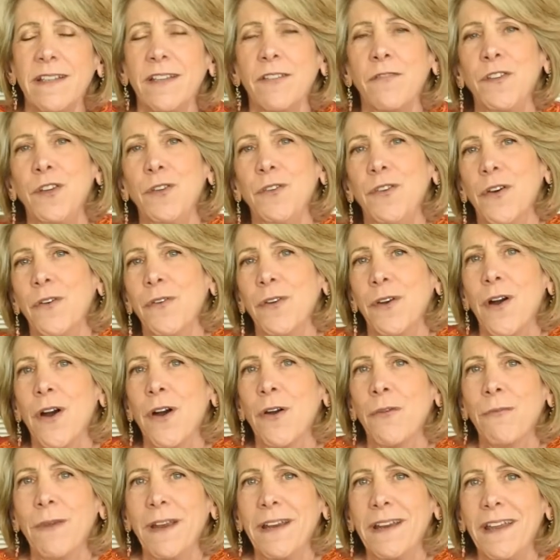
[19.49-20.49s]
If you don't
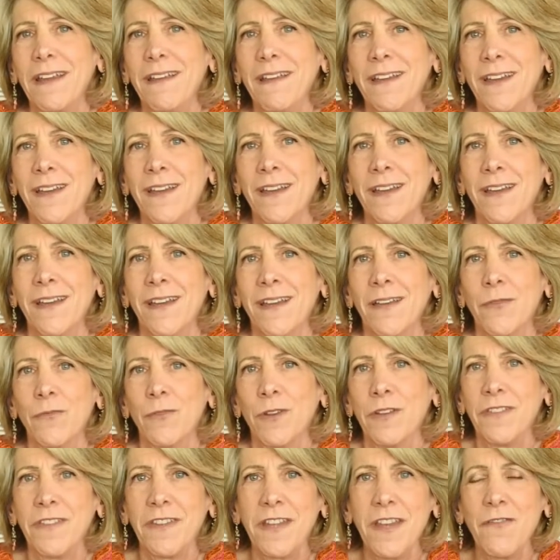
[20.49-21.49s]
already
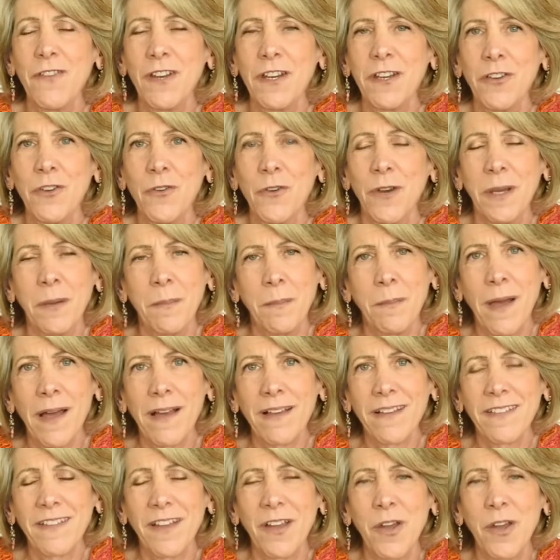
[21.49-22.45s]
receive it in your inbox,